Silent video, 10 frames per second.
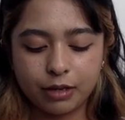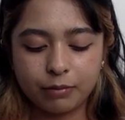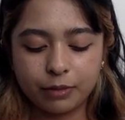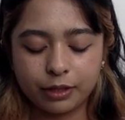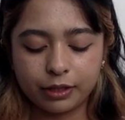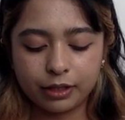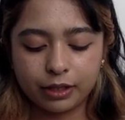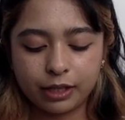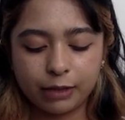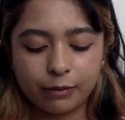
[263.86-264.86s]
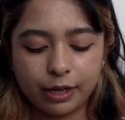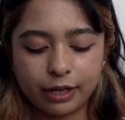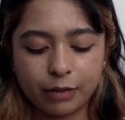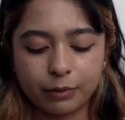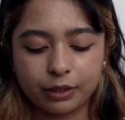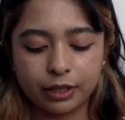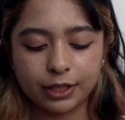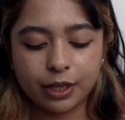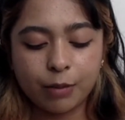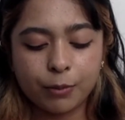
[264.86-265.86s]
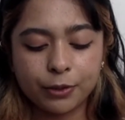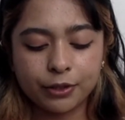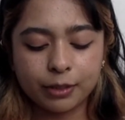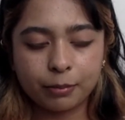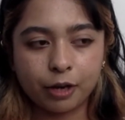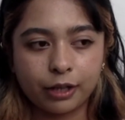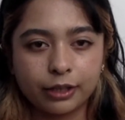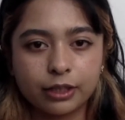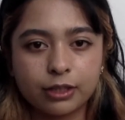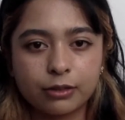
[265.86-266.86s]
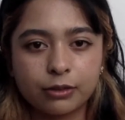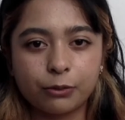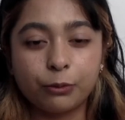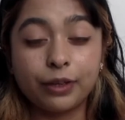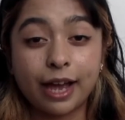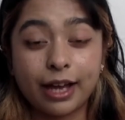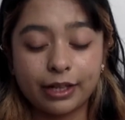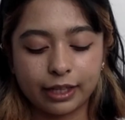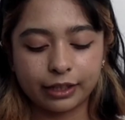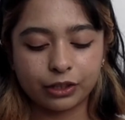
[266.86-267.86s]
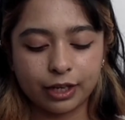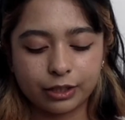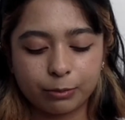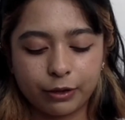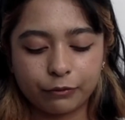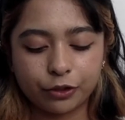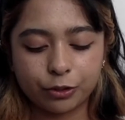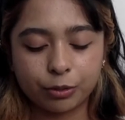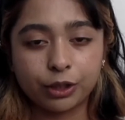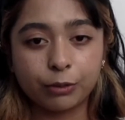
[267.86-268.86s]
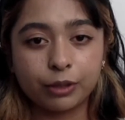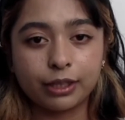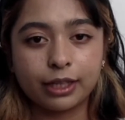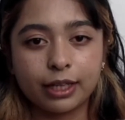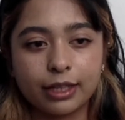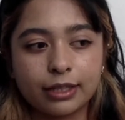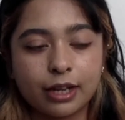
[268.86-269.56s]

but they ran out because most of the products you had to wait for 21 days.